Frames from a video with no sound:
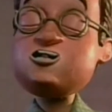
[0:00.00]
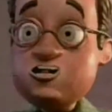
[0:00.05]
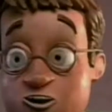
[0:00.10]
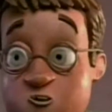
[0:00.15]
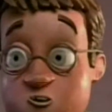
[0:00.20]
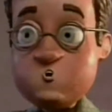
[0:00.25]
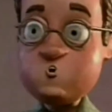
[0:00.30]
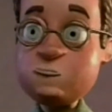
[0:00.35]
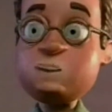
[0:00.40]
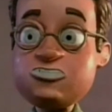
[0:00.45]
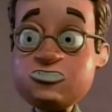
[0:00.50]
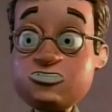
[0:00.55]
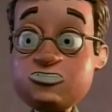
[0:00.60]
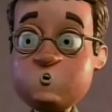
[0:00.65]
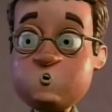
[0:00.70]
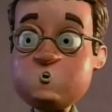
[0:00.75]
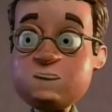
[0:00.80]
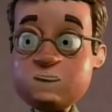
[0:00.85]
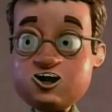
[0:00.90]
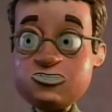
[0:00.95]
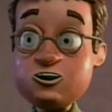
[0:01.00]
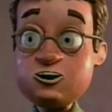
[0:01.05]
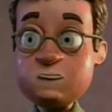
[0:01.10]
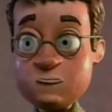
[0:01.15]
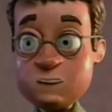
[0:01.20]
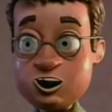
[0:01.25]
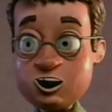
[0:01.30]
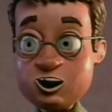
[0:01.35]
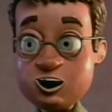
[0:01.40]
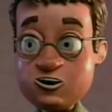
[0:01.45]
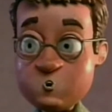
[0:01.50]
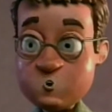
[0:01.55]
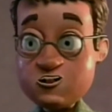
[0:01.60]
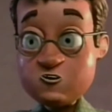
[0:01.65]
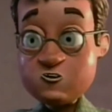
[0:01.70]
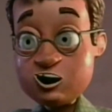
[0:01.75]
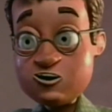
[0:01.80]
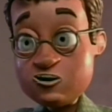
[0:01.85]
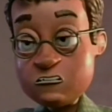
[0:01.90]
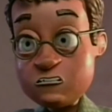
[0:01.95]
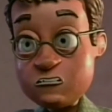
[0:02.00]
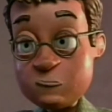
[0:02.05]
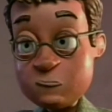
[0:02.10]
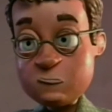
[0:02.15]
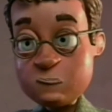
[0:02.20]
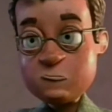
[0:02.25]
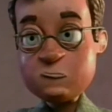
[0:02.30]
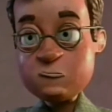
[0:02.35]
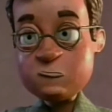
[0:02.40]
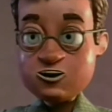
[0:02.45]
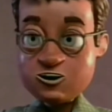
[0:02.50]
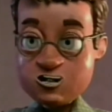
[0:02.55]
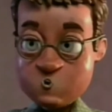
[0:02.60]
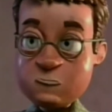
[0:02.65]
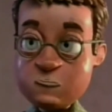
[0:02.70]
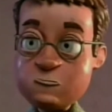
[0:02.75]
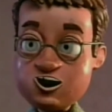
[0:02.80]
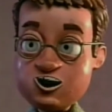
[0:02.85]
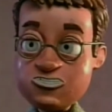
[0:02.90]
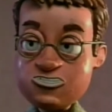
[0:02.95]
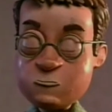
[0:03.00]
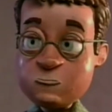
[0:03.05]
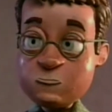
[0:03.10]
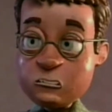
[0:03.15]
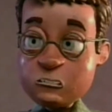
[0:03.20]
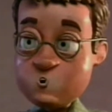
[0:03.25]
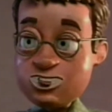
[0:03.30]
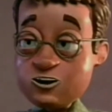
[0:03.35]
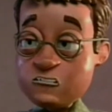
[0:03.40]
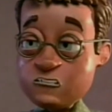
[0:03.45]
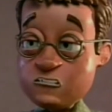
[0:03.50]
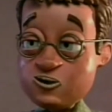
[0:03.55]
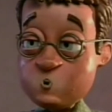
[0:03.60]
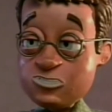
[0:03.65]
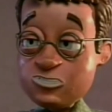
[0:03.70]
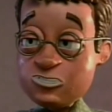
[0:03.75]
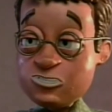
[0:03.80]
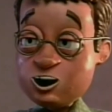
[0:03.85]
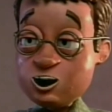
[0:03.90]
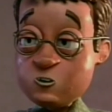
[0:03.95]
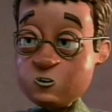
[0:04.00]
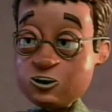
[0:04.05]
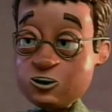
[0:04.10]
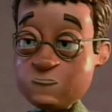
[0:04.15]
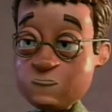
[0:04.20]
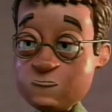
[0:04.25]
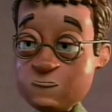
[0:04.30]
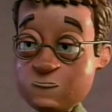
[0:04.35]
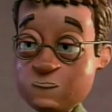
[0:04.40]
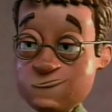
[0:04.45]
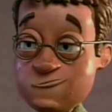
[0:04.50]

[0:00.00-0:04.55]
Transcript: never been so paid up in my whole life. You know, Mike, for the first time,